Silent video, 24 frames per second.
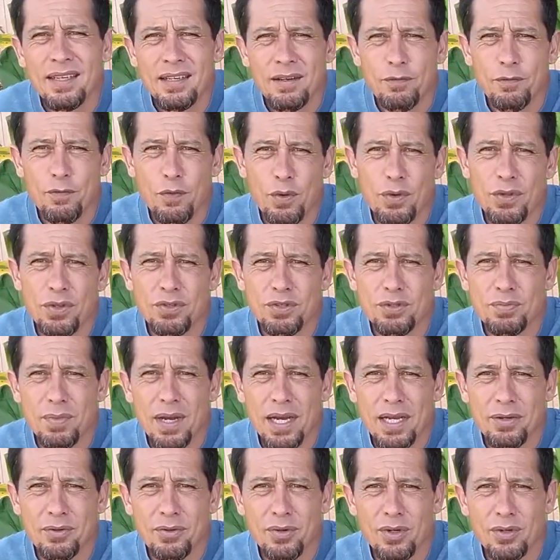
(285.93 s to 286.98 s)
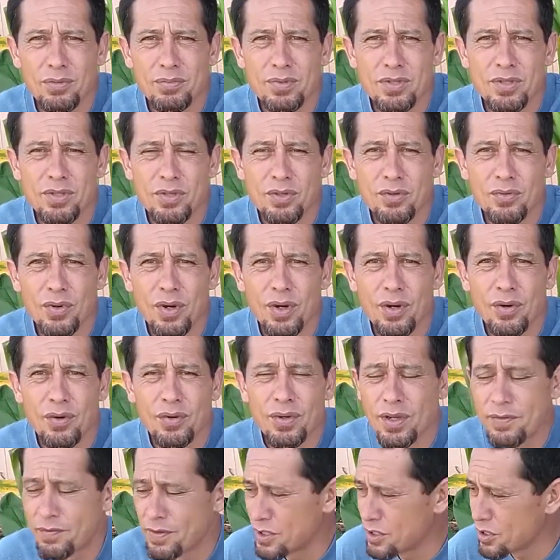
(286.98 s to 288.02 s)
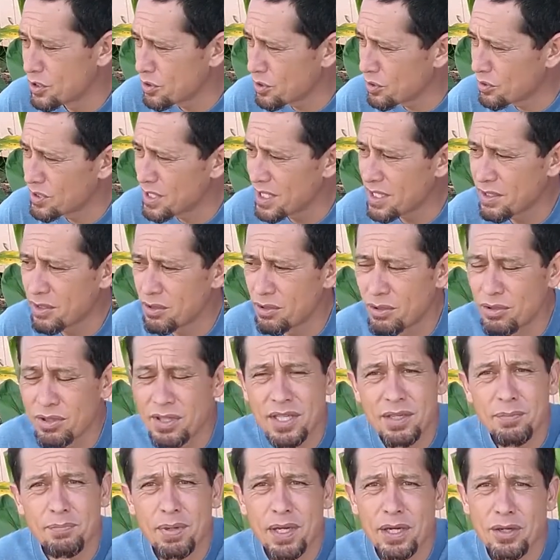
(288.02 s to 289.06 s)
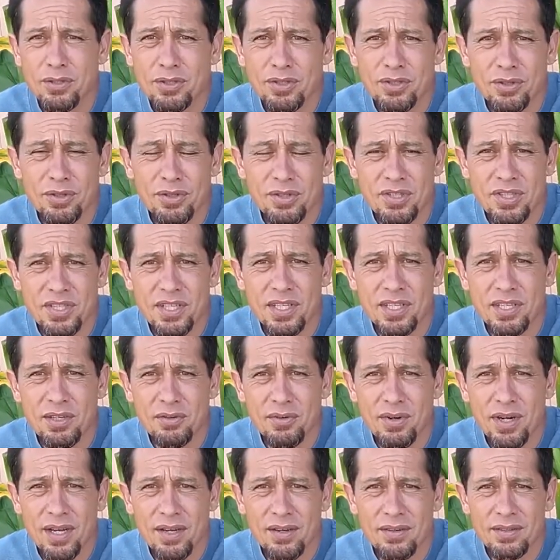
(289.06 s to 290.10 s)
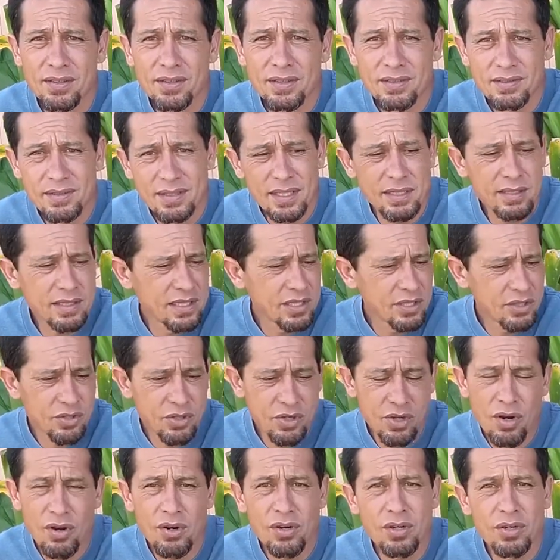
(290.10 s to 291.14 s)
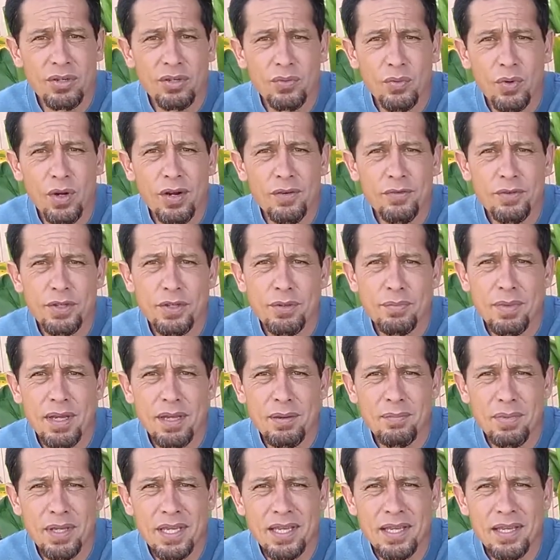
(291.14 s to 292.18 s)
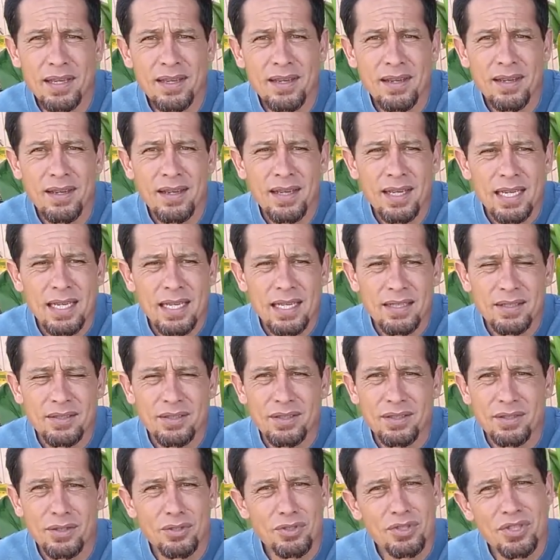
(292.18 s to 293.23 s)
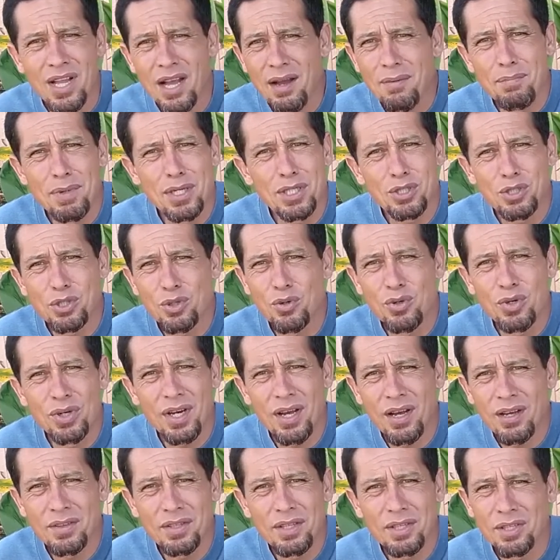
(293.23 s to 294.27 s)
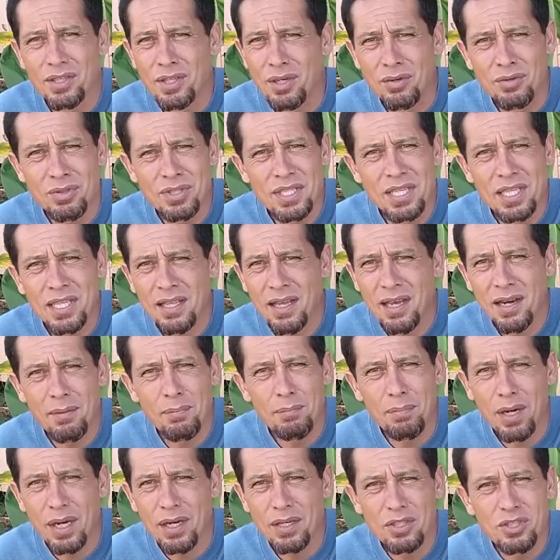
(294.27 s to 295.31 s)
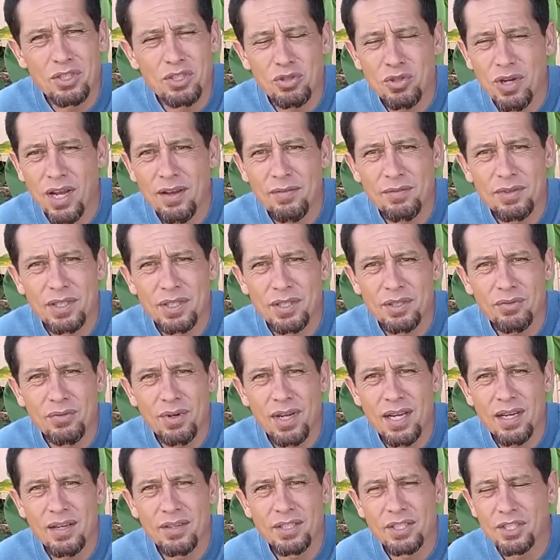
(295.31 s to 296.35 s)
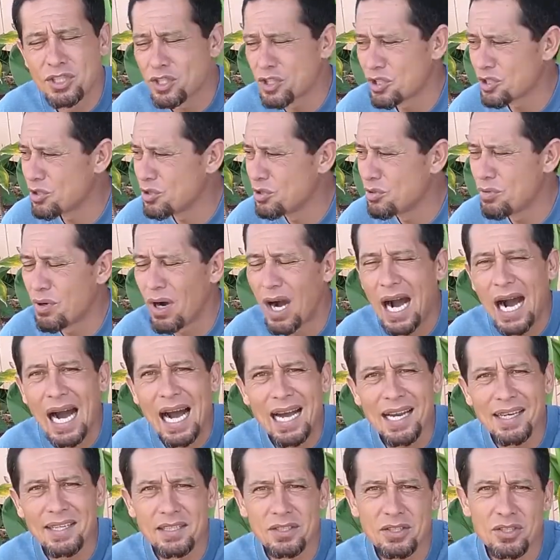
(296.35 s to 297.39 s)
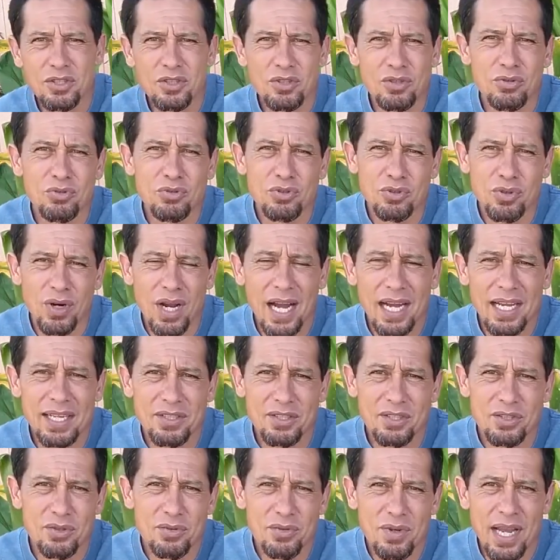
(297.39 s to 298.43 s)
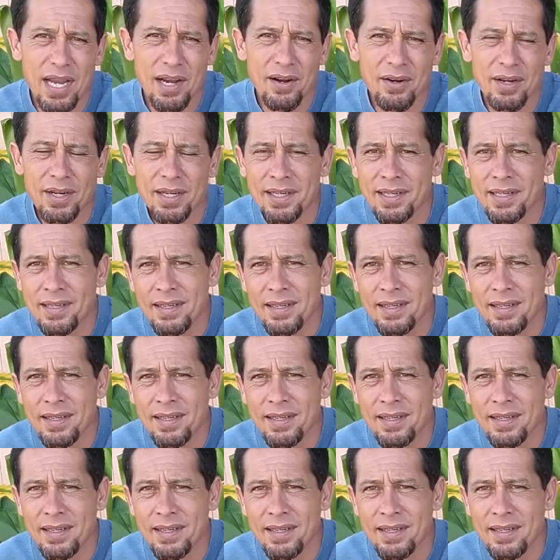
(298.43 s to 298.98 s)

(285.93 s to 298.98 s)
for those microbes to grow. If you just go take a look at bare dirt sitting around in your yard or wherever you may be, there's not much going on there. You don't see a lot of bugs traveling around. It's just too hot, it's too dry, it's too arid.